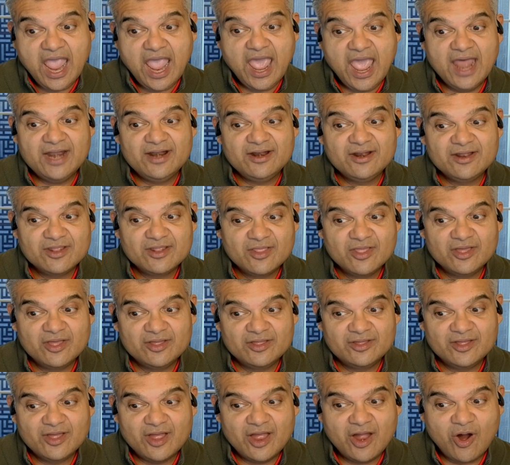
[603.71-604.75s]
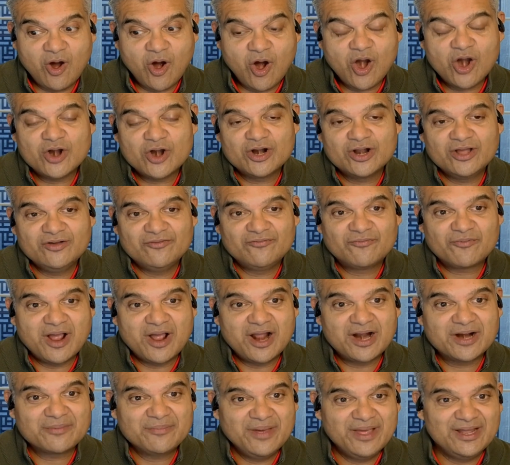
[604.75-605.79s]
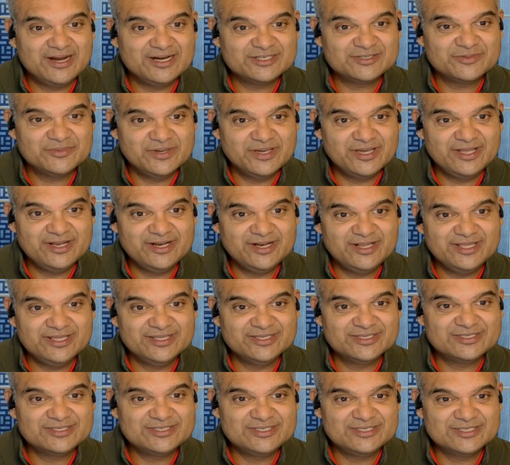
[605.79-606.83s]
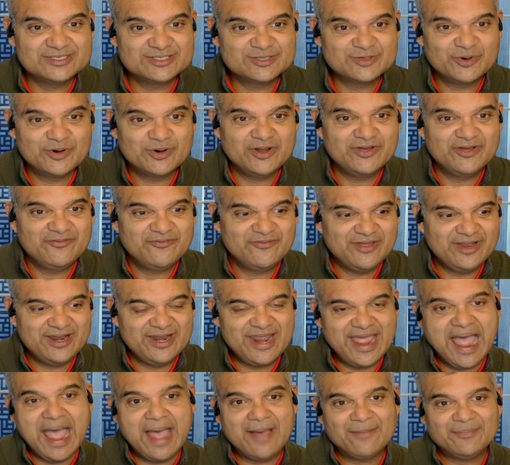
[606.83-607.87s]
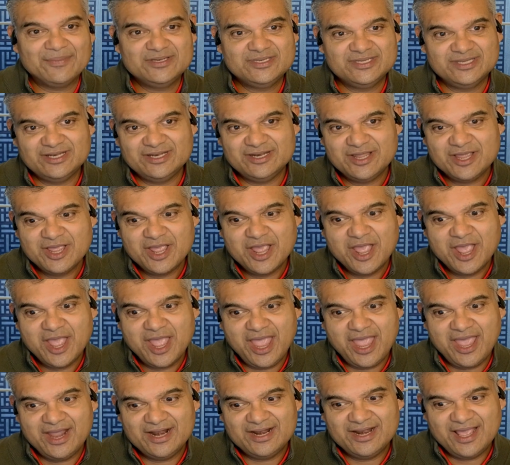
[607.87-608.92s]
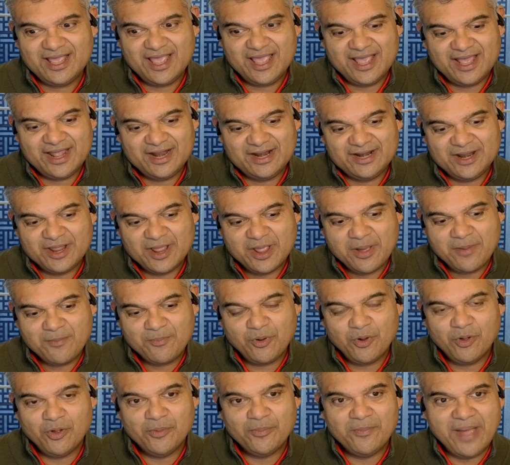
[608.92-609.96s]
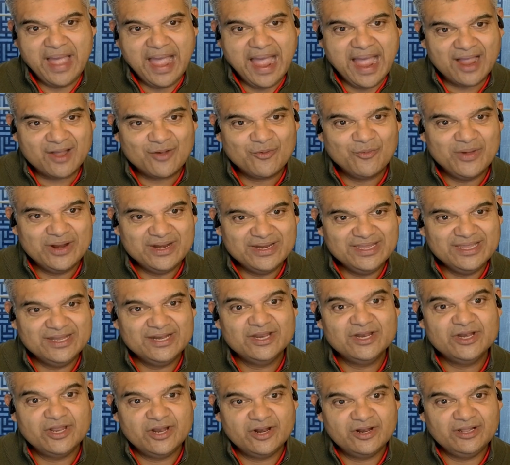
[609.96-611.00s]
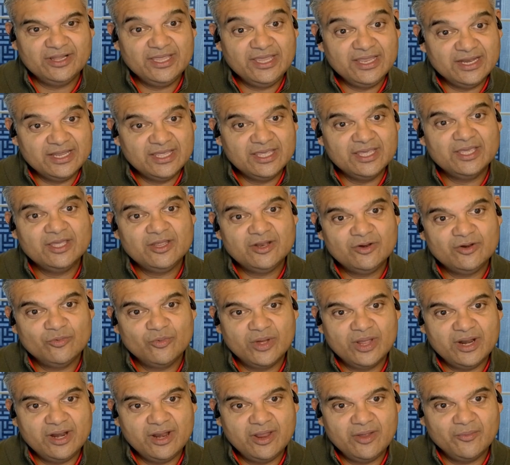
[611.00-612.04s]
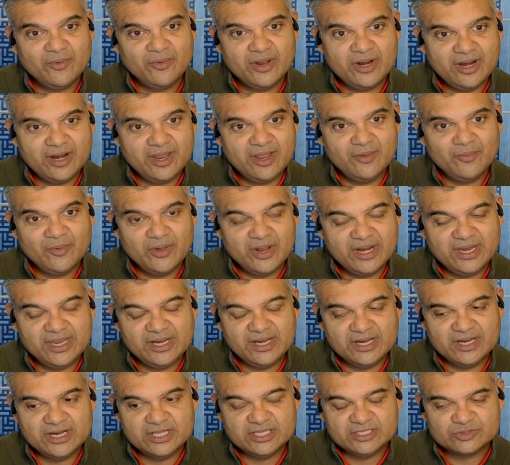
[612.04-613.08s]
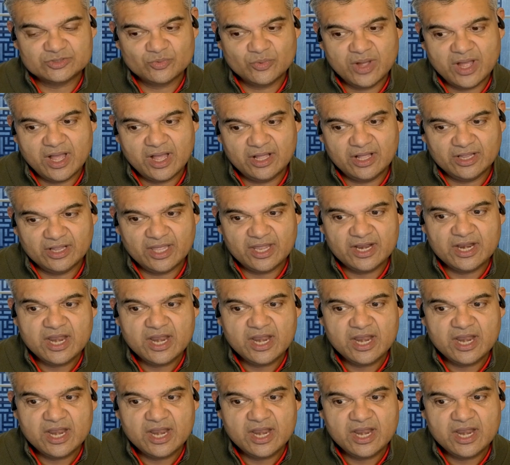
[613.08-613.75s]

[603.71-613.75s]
And the art of product management is to sort of adapt and and and pull back when needed and lean in when when when needed as well.